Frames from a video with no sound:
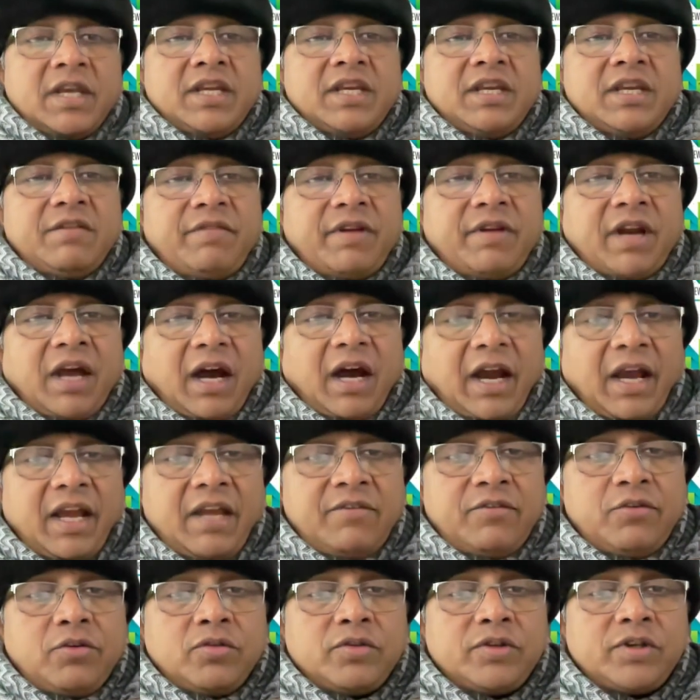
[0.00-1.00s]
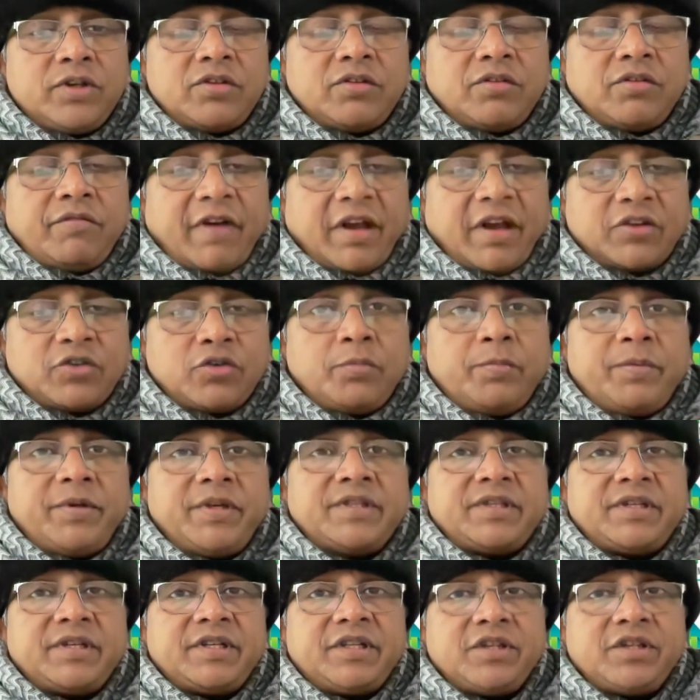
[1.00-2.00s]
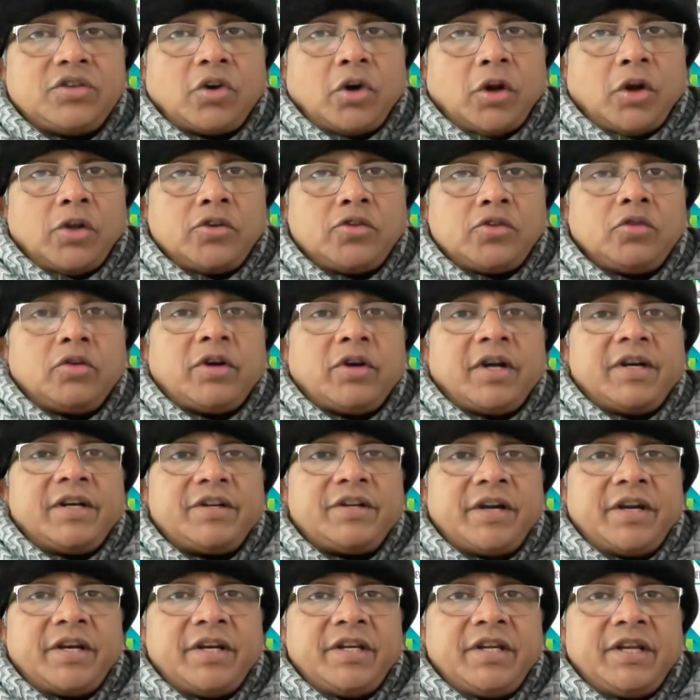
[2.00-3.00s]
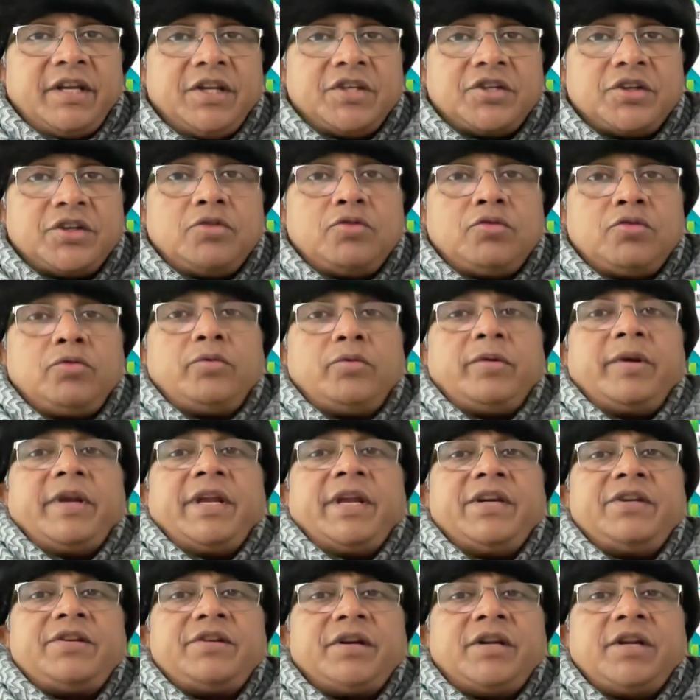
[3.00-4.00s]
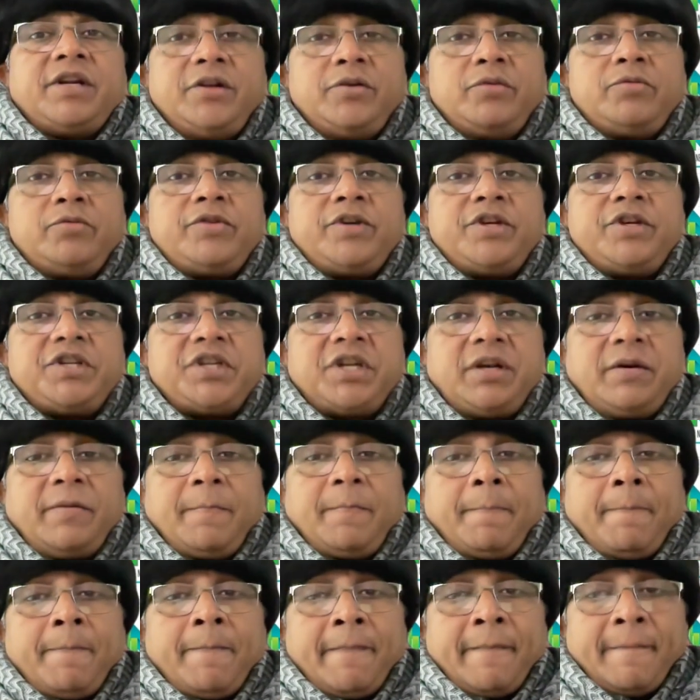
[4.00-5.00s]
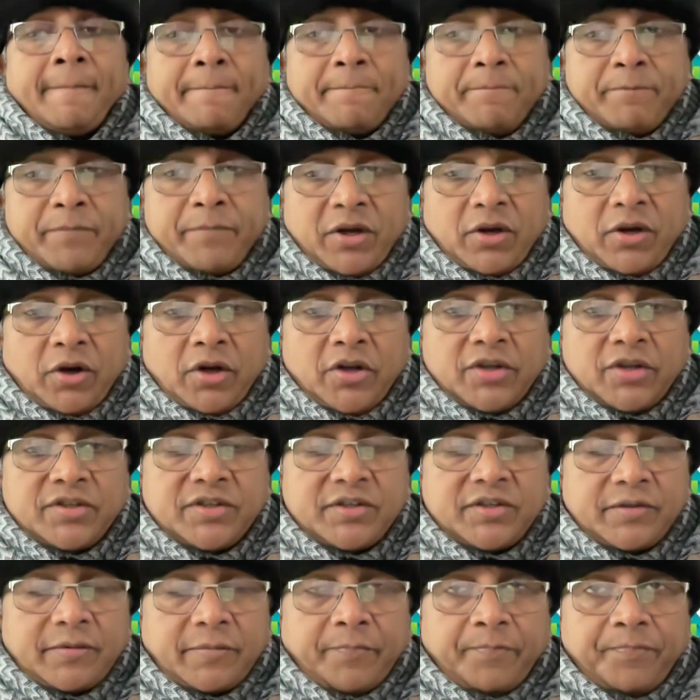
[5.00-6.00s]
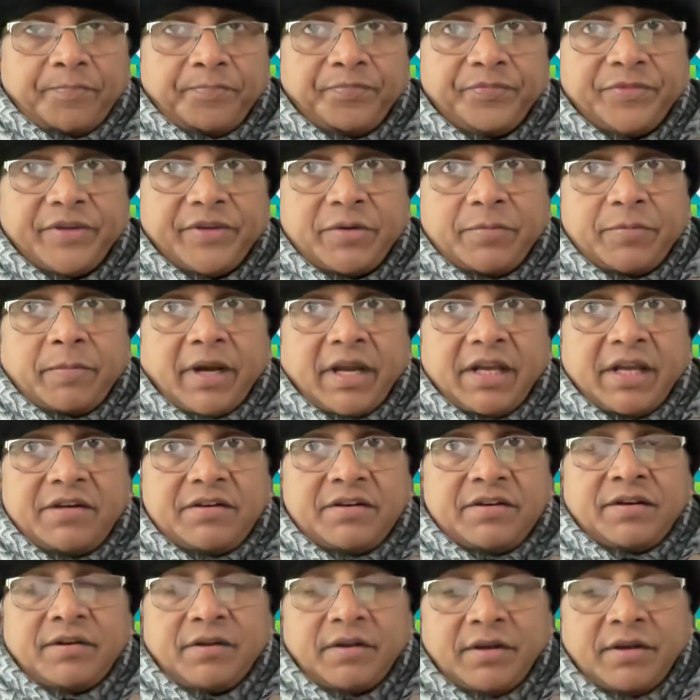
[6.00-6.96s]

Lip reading: Even high doses of vasopressors is also contraindication to enteral nutrition because it might